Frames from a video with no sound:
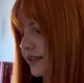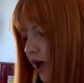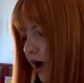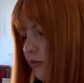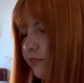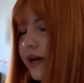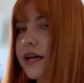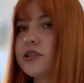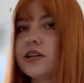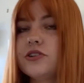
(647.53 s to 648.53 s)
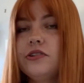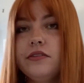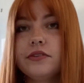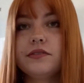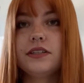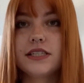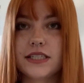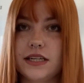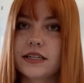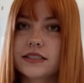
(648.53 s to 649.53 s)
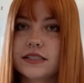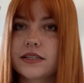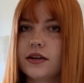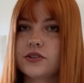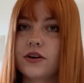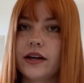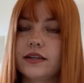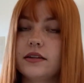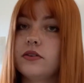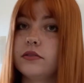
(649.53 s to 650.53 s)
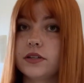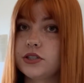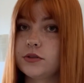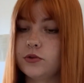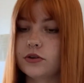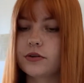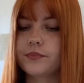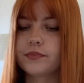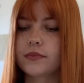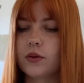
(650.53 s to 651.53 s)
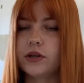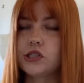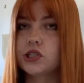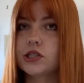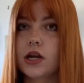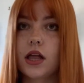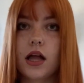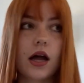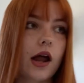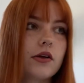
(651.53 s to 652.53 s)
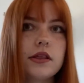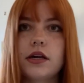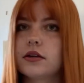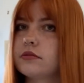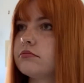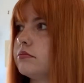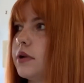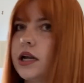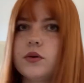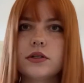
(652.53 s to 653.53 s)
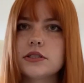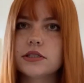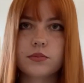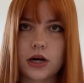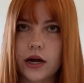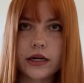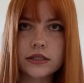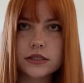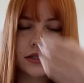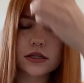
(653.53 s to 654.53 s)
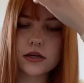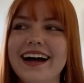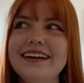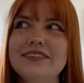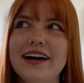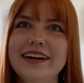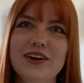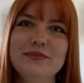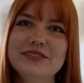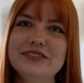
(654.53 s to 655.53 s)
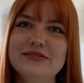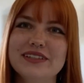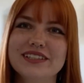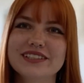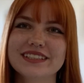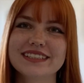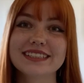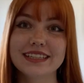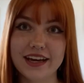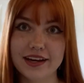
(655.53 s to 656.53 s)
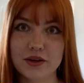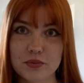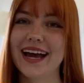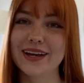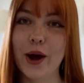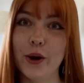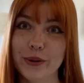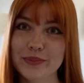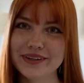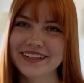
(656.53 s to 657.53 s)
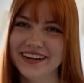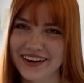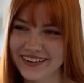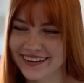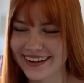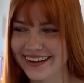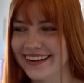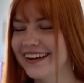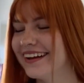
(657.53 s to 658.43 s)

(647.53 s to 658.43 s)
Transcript: I'm on page 156, so I did not finish the book, which I don't think anyone's surprised. I have high hopes to finish it today. I hope. Okay.